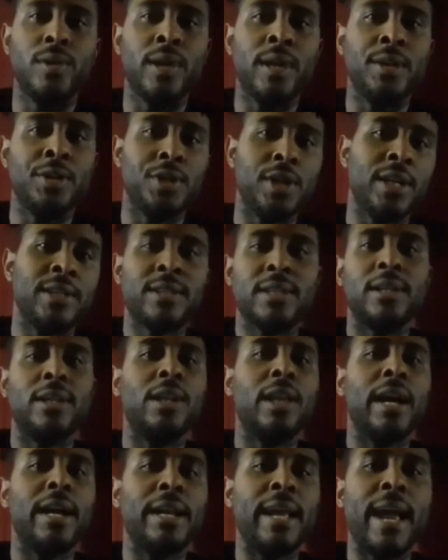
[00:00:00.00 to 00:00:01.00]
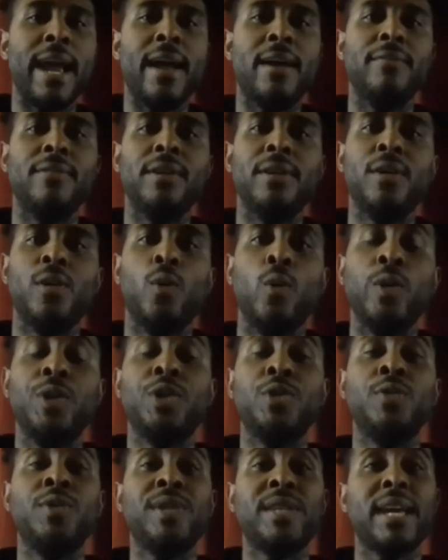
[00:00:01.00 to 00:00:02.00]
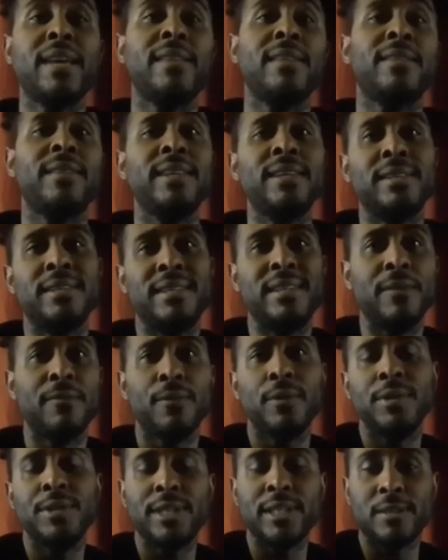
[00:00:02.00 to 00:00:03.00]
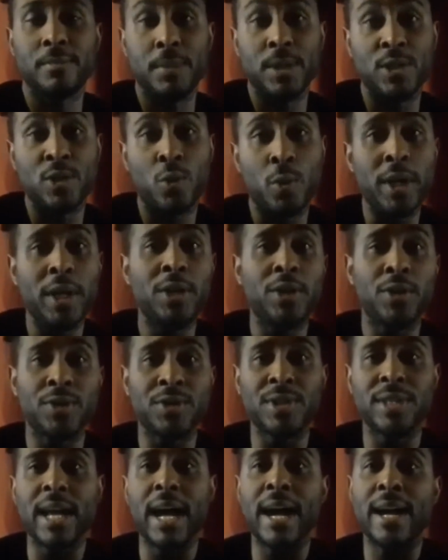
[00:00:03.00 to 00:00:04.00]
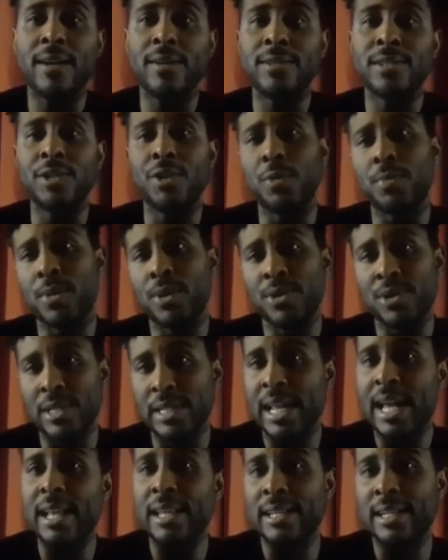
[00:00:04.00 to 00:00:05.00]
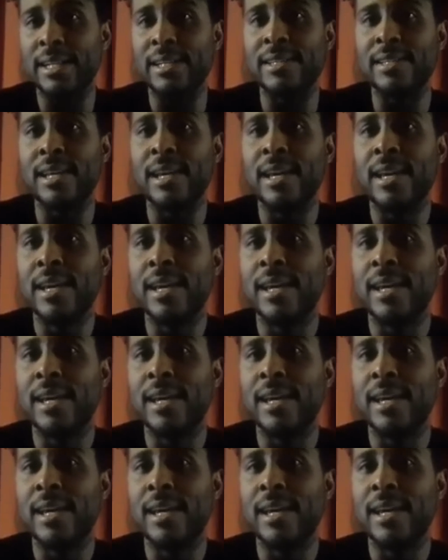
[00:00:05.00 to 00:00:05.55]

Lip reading: and Justin Klein have, would you say that these differences between your styles and your personalities